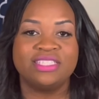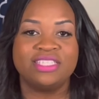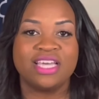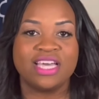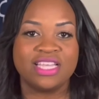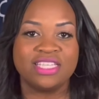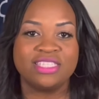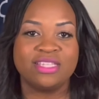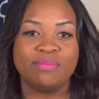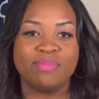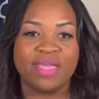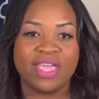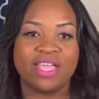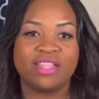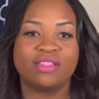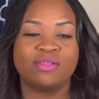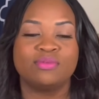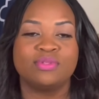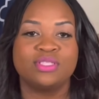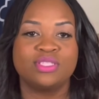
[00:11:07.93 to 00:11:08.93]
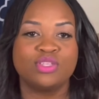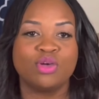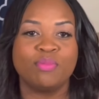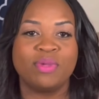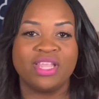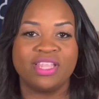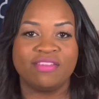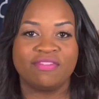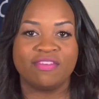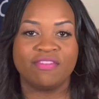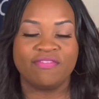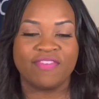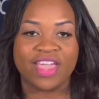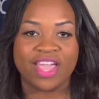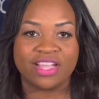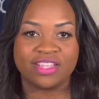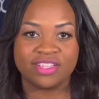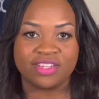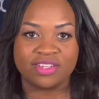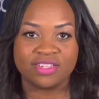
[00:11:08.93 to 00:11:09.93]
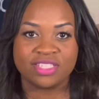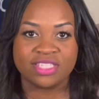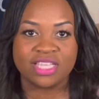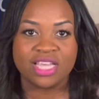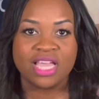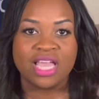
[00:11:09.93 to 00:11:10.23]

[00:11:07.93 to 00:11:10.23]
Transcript: does depend on so many different factors.